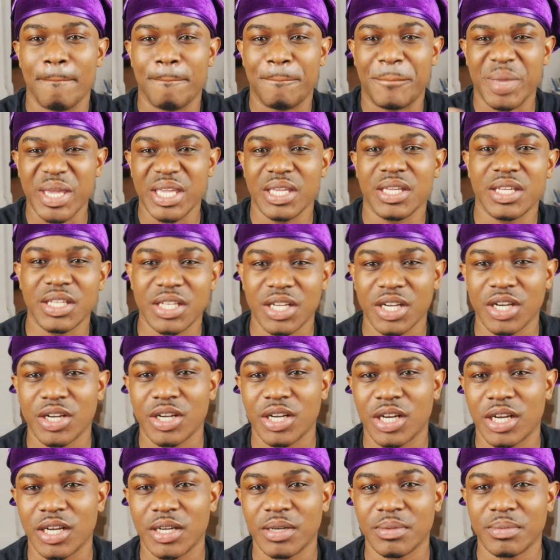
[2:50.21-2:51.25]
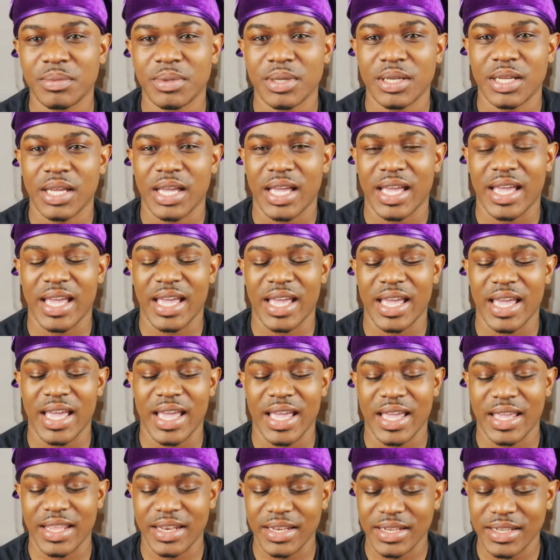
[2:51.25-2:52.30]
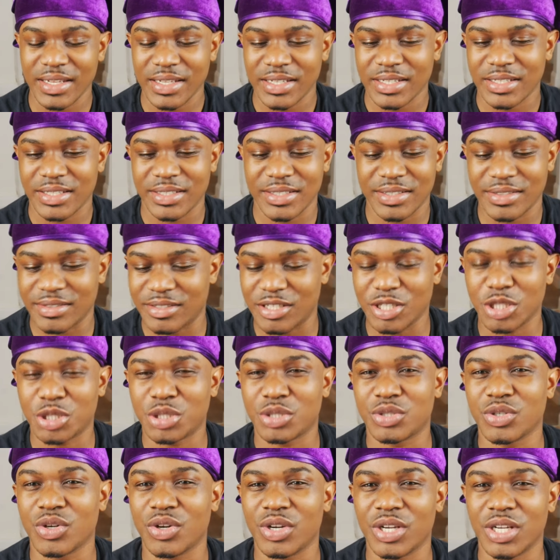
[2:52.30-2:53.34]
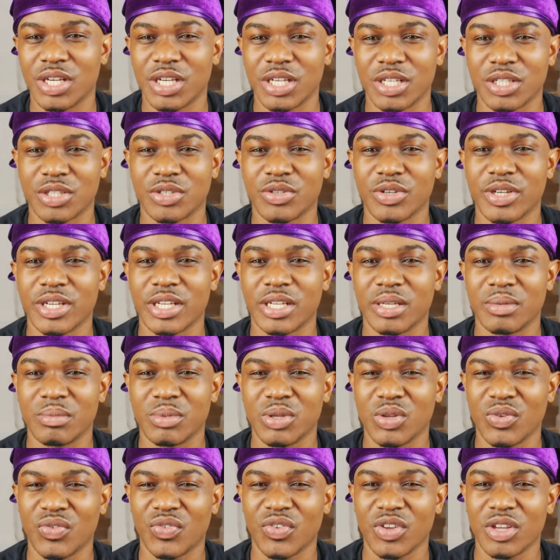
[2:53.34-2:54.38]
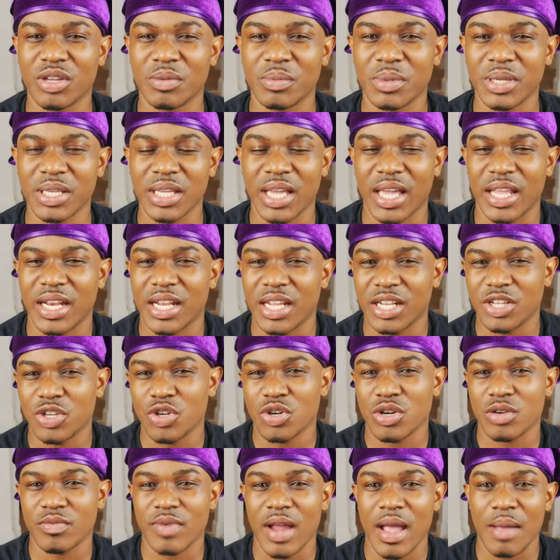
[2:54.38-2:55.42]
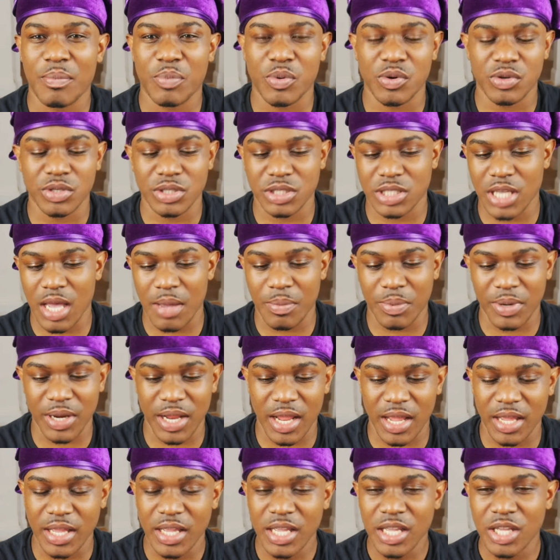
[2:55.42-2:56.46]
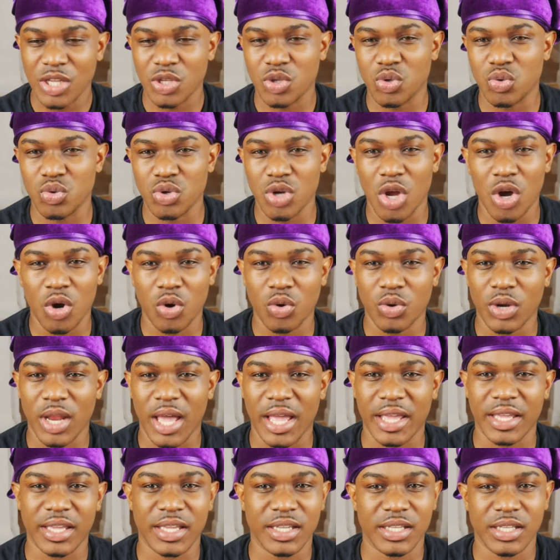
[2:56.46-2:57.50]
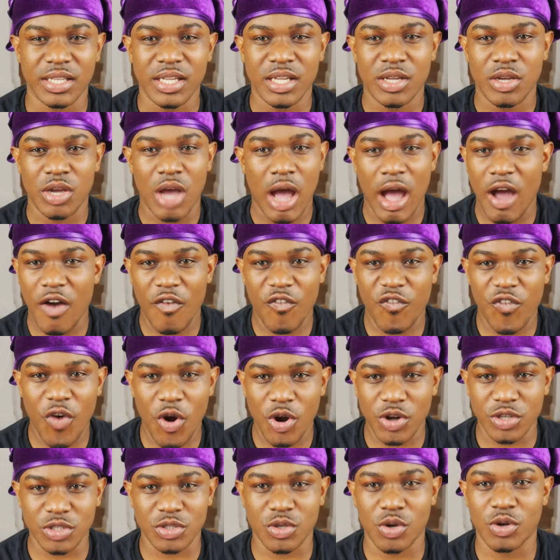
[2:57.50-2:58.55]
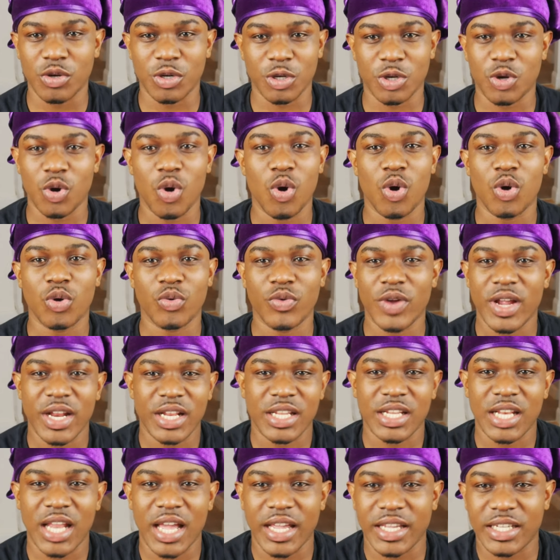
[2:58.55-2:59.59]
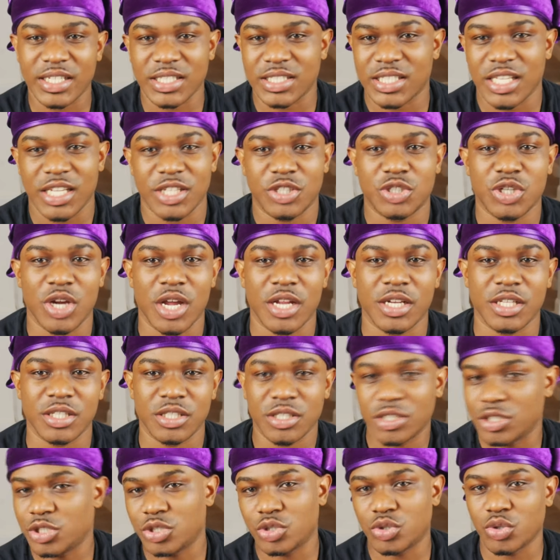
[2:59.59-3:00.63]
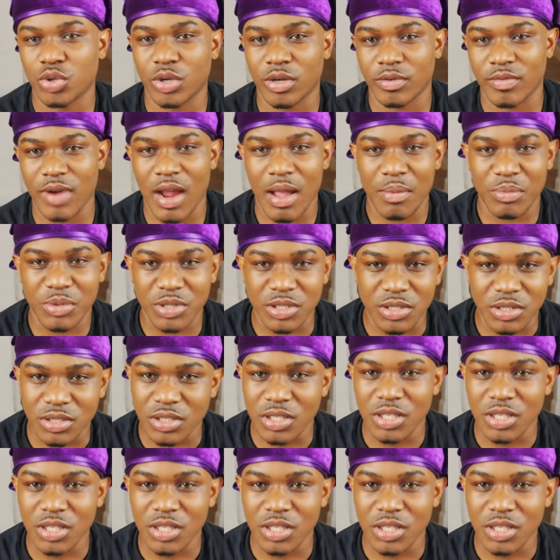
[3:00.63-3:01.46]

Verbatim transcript: beating her up and destroying her crib. You feel me? And then you're a rapper on top of that. You know, like, how far it's gonna go already, like, cause they trying to destroy rappers